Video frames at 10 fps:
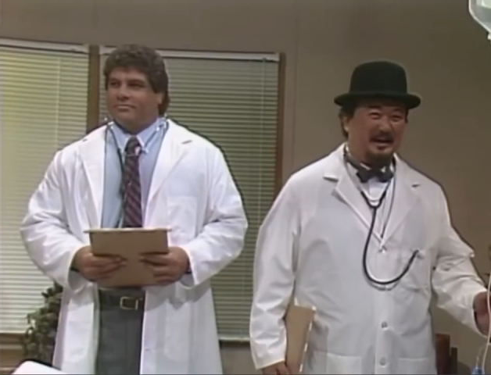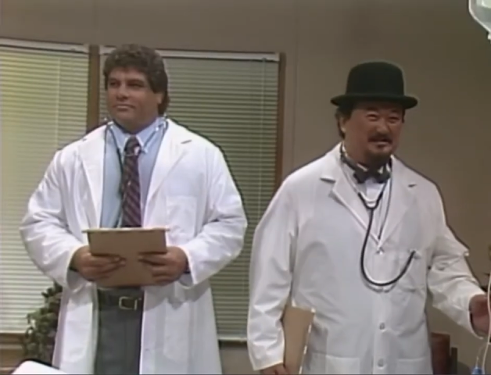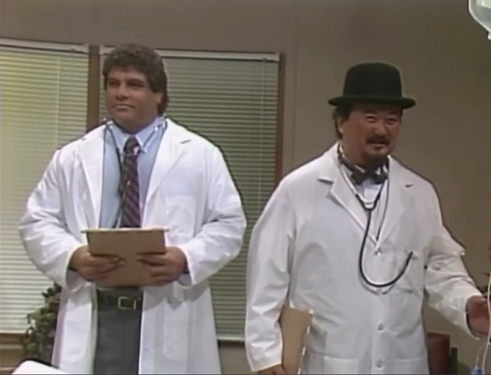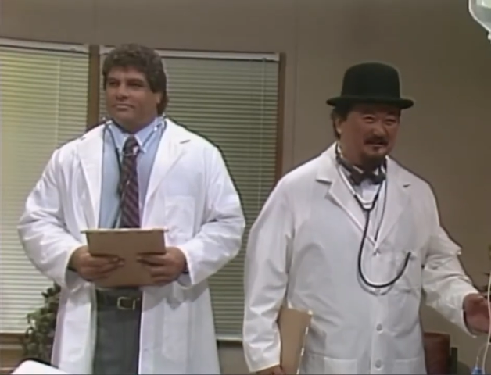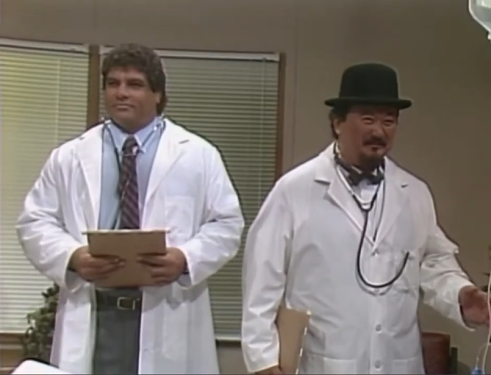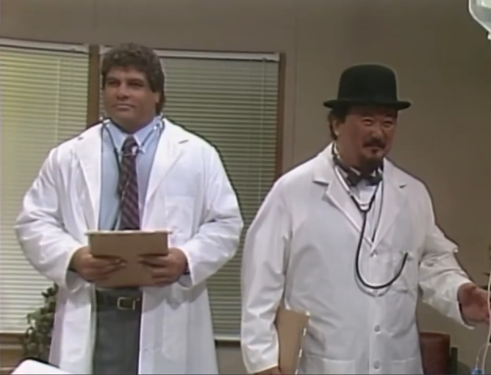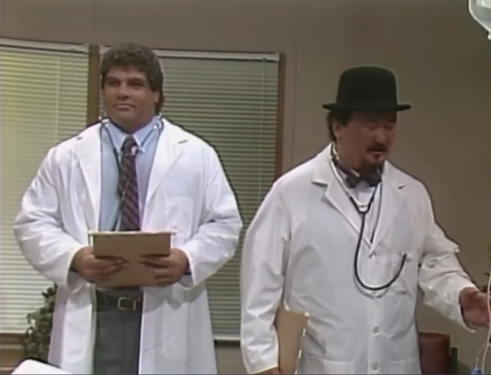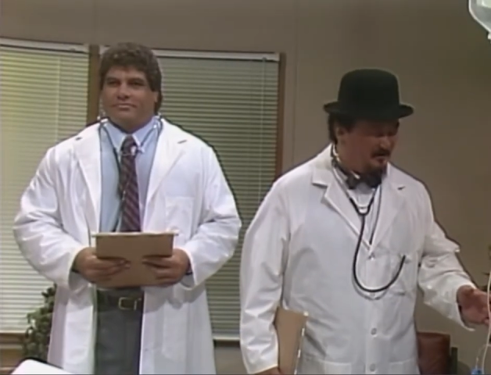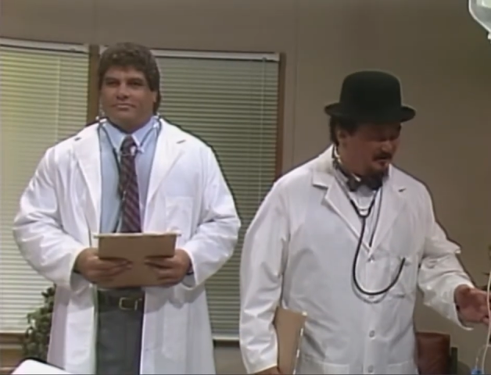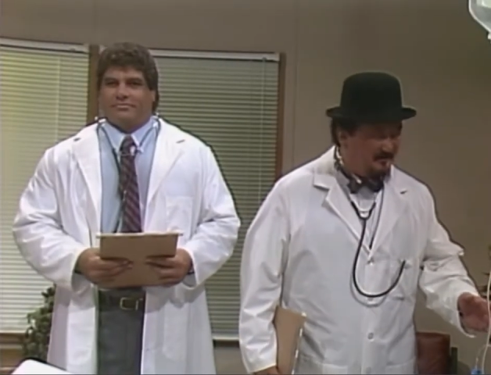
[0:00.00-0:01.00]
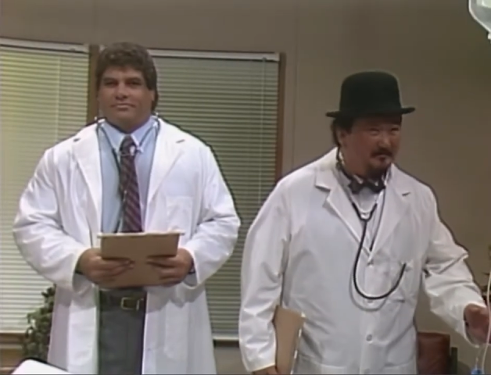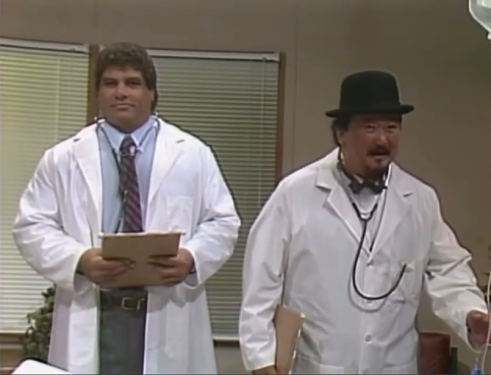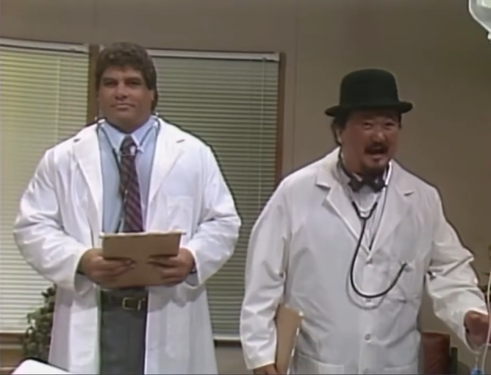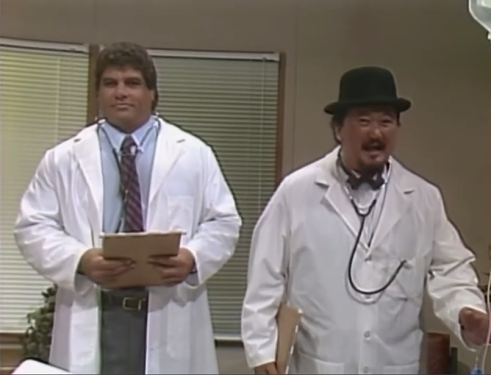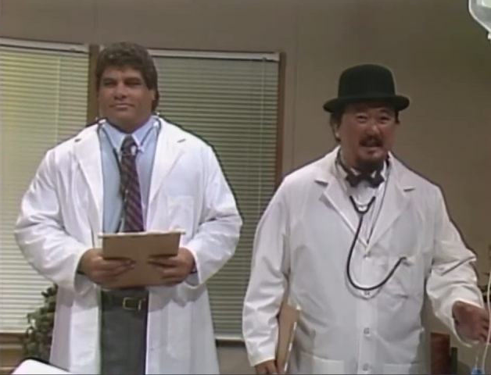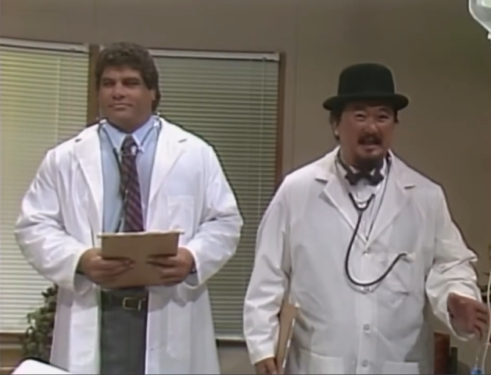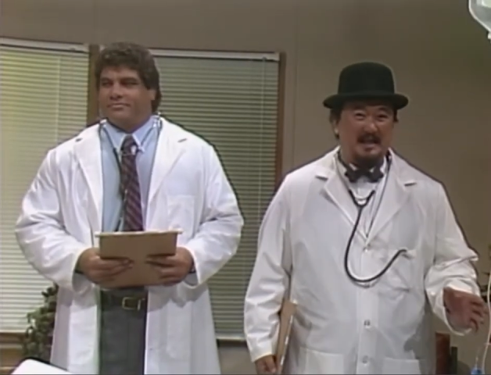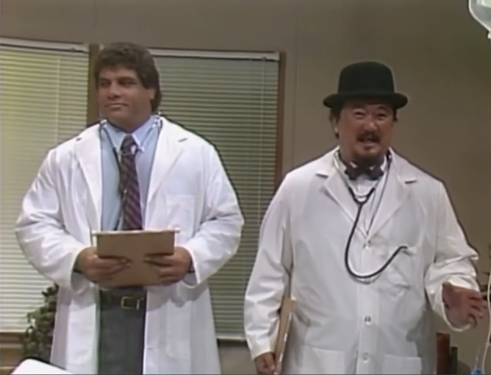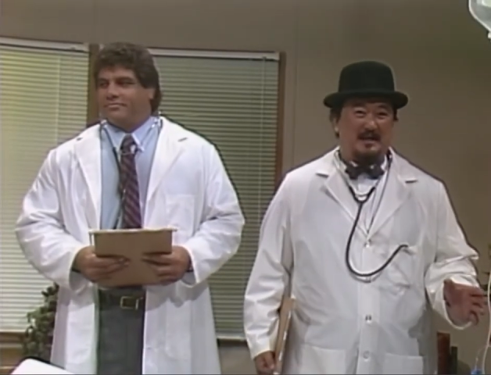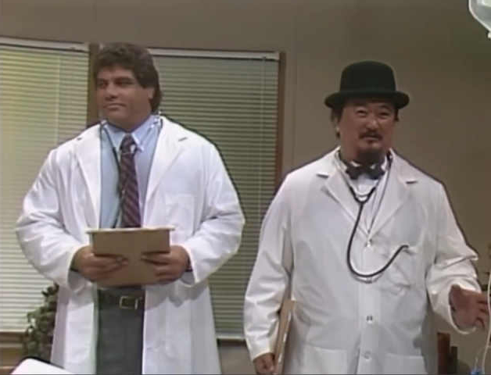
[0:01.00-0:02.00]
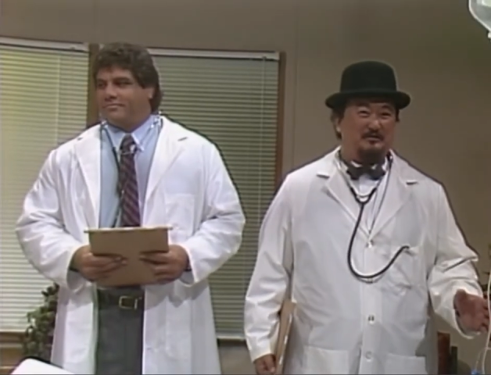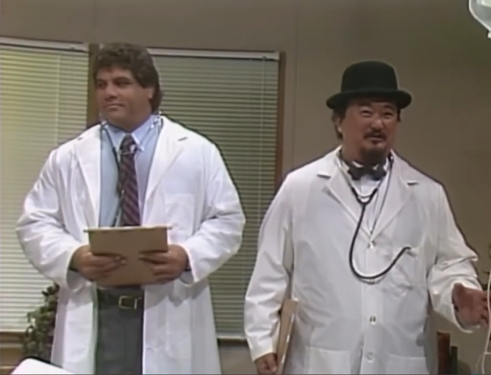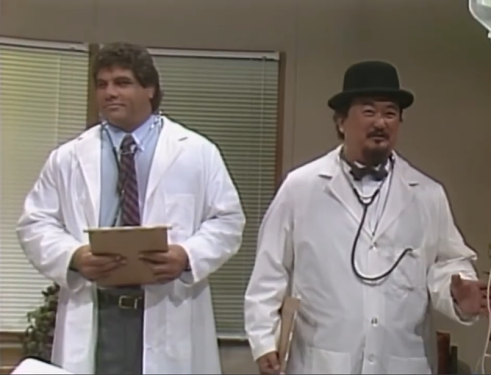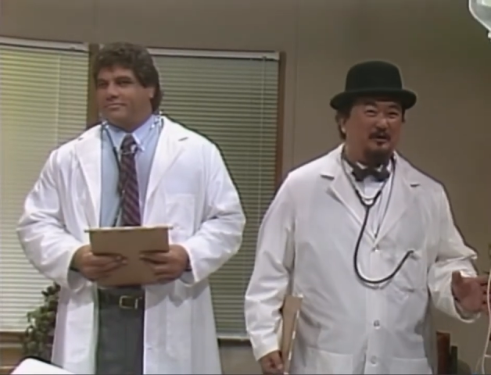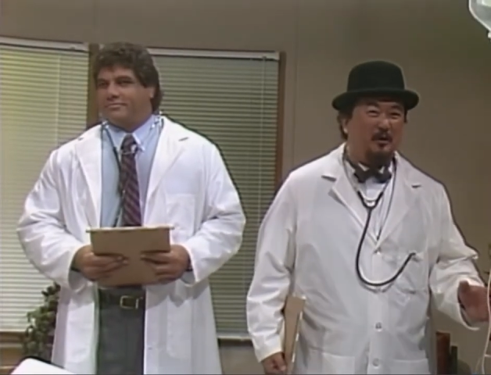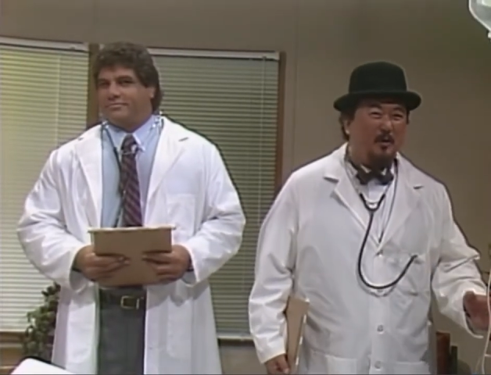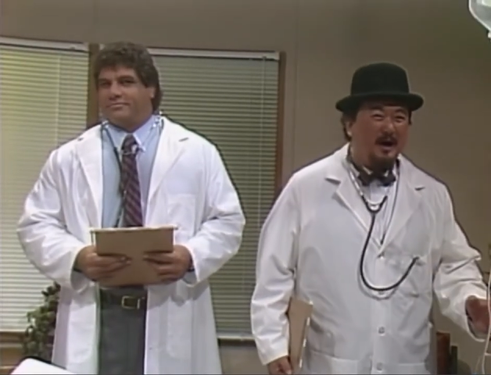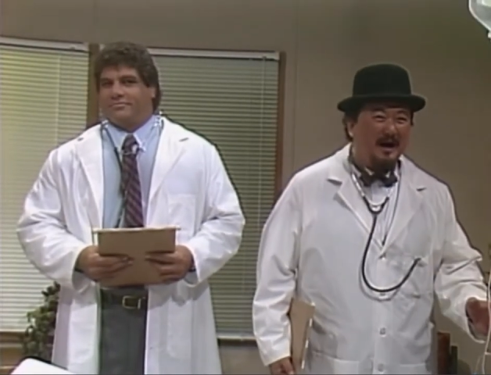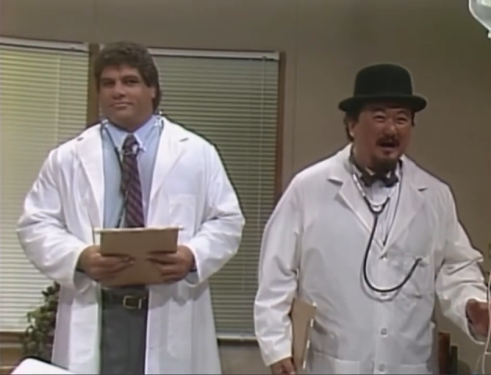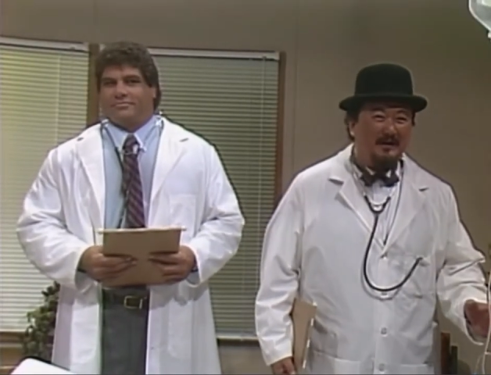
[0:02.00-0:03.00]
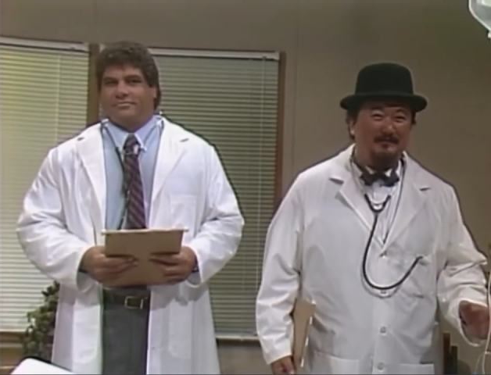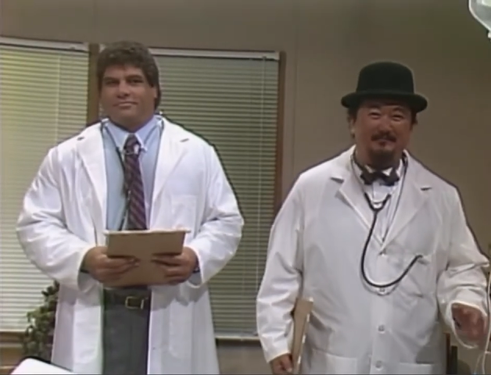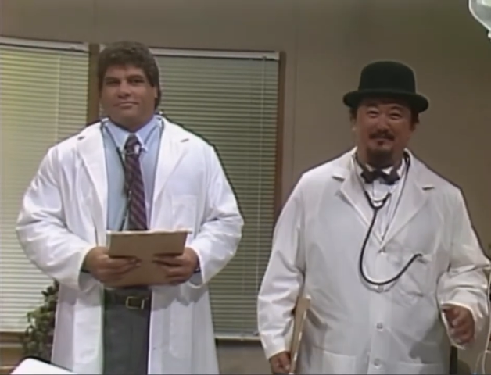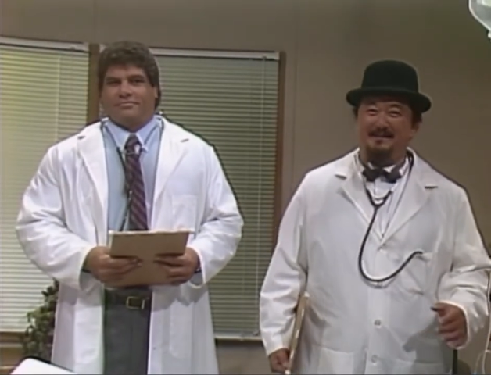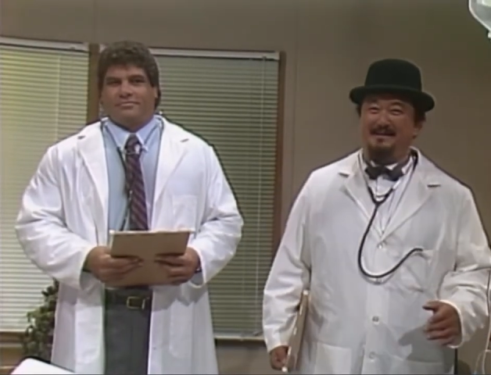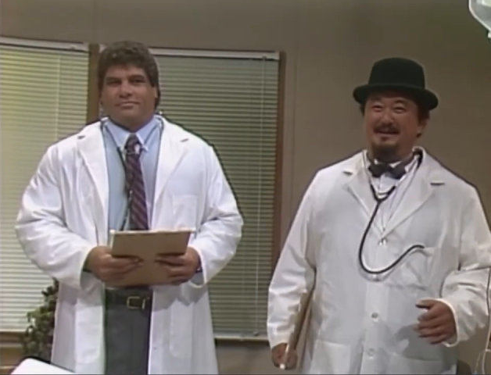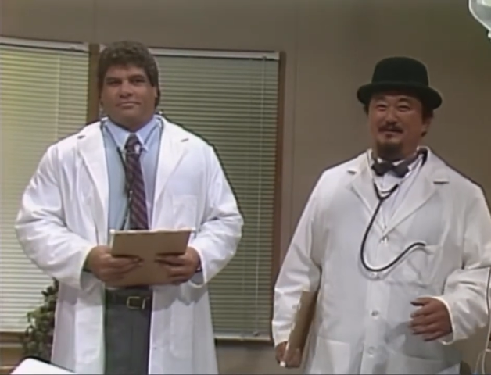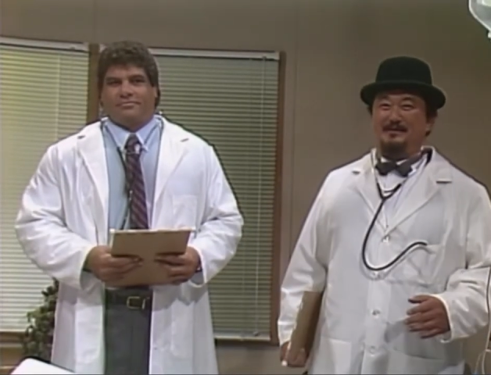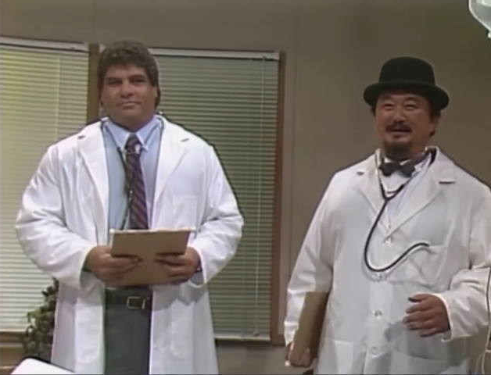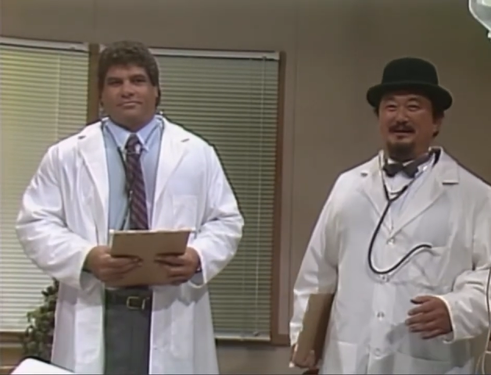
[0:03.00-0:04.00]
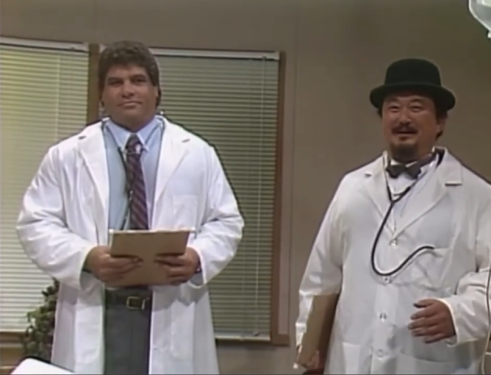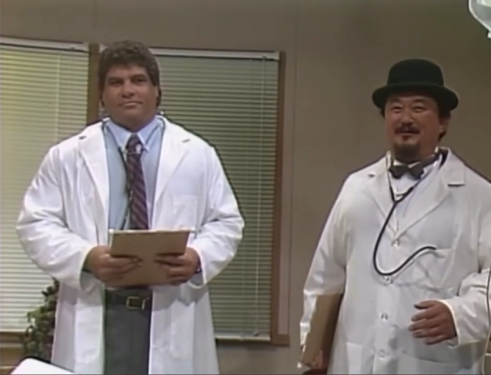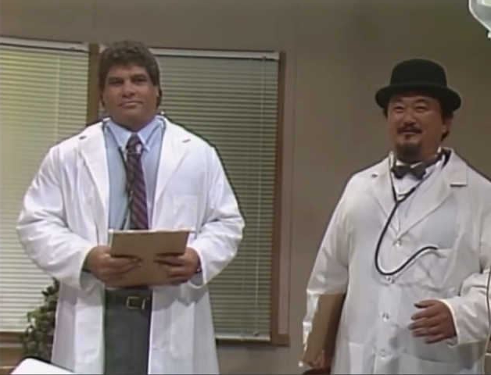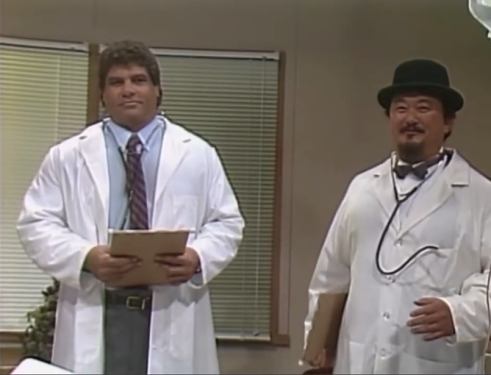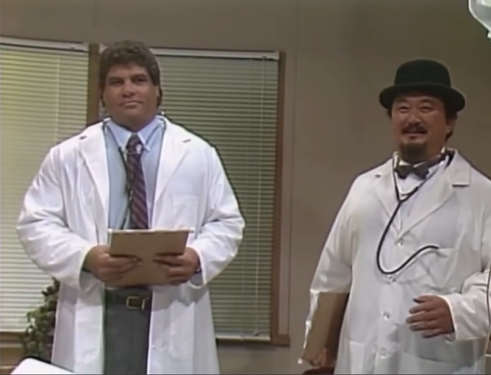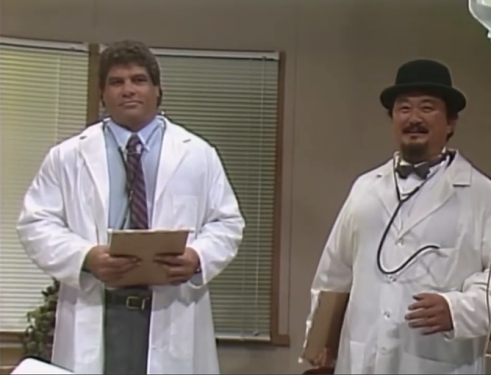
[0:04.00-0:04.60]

Speaker 1: it's a miracle. This man is doing so well. With the care I've been